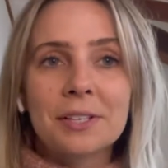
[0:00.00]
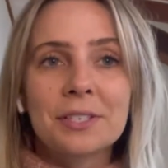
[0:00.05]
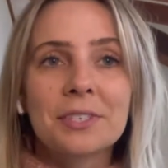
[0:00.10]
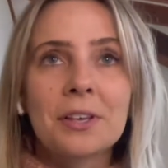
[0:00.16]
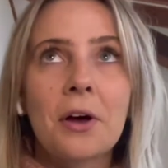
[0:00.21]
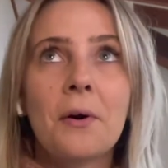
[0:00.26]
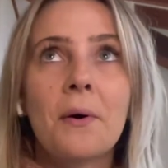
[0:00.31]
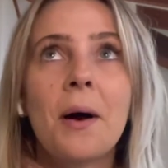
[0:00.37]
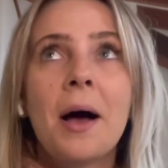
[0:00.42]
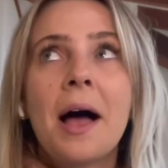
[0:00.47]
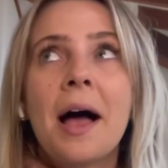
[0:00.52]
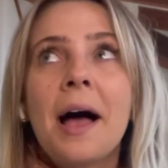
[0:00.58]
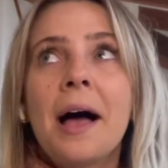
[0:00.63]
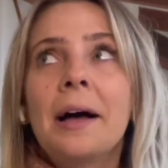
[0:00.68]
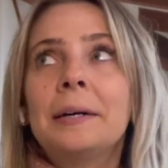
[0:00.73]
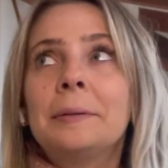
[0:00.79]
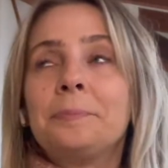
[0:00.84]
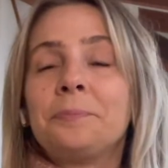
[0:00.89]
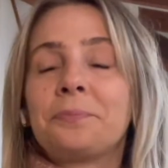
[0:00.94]
So
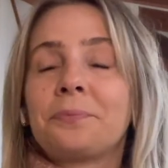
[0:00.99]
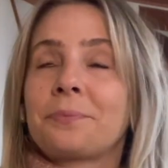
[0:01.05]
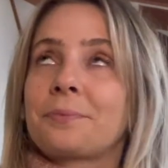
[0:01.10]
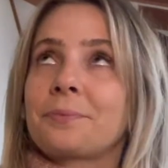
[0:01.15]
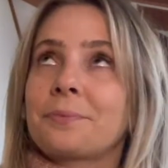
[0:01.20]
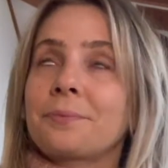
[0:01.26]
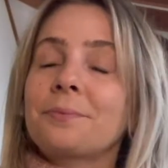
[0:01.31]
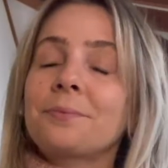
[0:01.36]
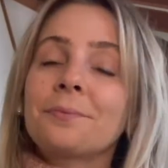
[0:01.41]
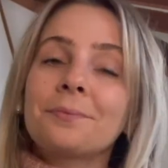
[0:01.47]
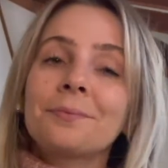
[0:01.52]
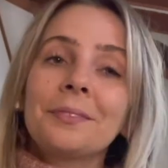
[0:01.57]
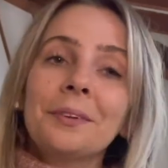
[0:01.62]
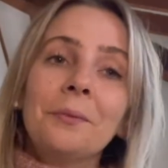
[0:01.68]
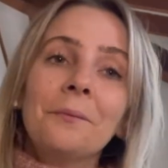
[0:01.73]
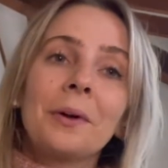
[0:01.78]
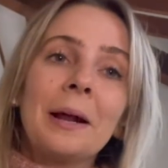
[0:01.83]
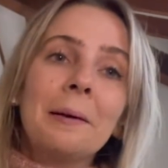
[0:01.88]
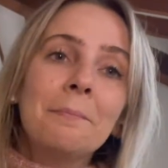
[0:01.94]

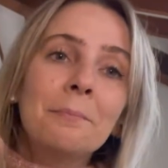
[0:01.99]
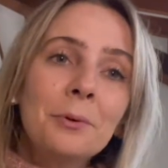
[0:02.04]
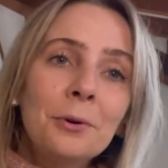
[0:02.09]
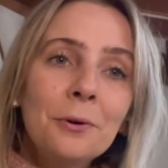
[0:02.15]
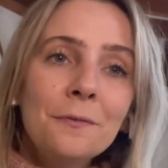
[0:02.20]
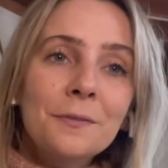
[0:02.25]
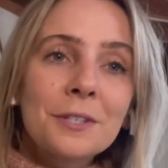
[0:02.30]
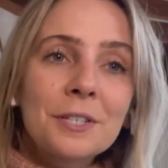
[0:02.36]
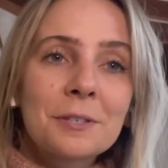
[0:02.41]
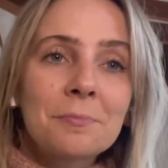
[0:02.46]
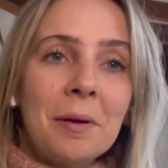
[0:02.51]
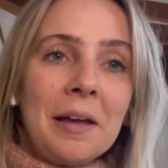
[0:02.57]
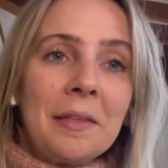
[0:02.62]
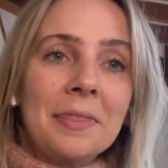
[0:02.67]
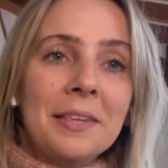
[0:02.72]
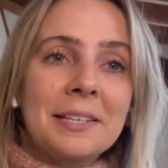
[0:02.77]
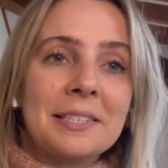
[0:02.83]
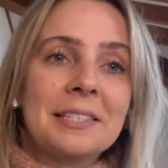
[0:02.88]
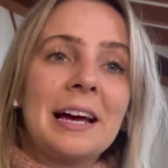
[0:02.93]
when I moved to Spain
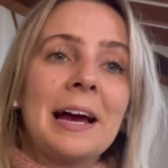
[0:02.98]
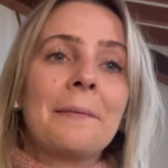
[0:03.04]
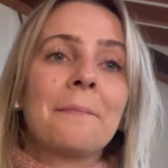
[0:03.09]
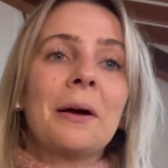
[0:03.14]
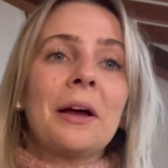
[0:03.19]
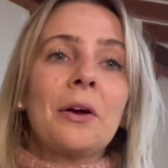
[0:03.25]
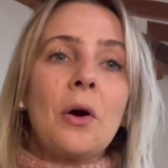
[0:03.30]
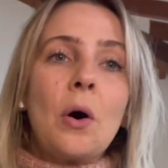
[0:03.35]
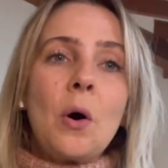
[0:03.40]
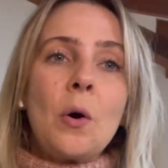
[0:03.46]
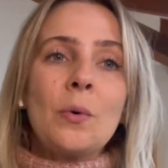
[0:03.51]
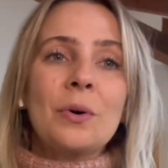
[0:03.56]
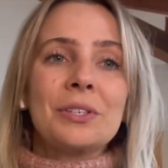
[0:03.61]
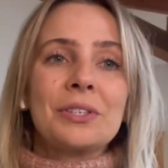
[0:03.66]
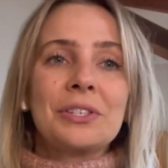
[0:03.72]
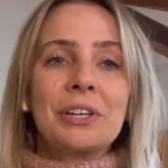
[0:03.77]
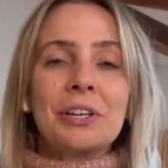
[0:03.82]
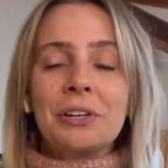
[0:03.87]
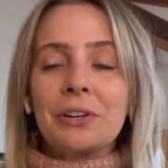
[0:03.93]
this time, my goal
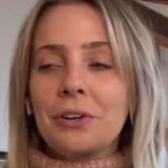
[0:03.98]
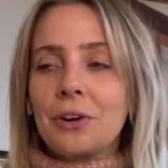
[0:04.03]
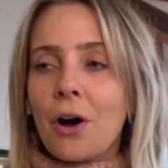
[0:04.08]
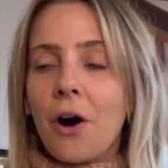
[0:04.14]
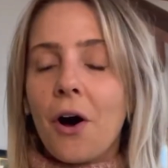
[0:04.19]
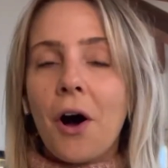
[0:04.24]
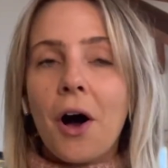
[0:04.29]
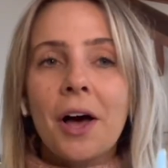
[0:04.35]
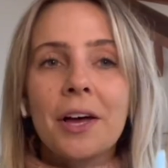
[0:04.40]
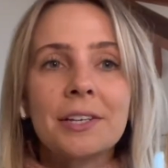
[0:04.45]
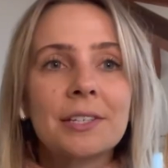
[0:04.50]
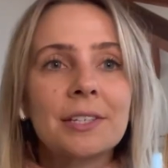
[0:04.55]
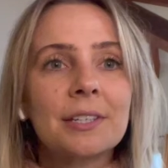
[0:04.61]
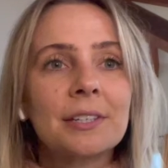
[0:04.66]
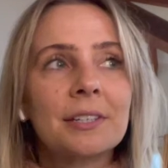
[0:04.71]
was to not